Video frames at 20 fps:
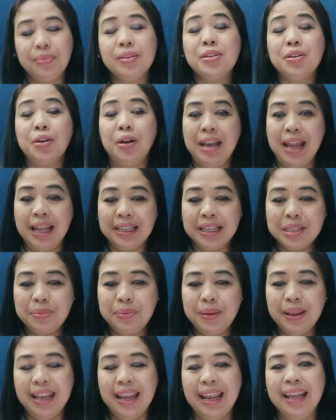So let us
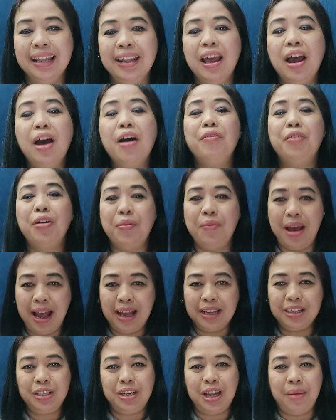begin from
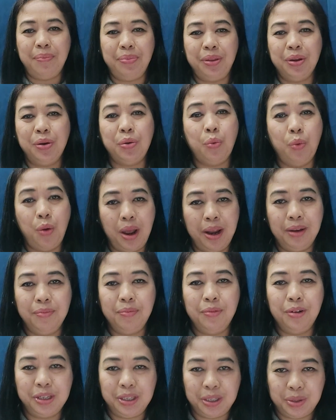Acts chapter 1,
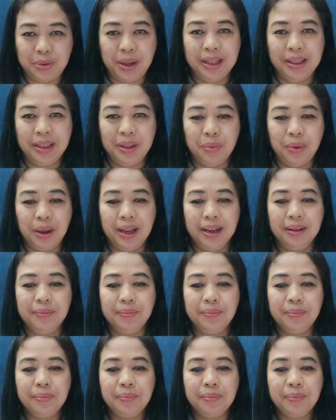verse 21.